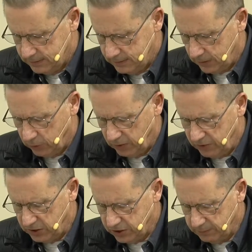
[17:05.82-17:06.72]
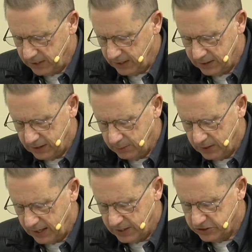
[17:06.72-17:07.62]
Now, whenever you come down, and I'm going
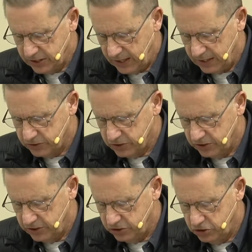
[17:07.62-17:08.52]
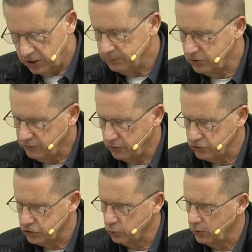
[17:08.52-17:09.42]
to ask you actually to jump to
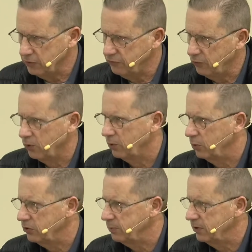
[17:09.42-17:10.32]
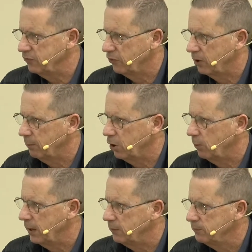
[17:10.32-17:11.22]
verse 24 with me for a
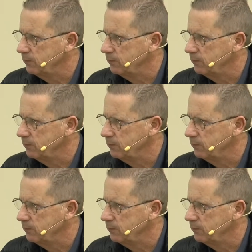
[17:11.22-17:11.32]
moment.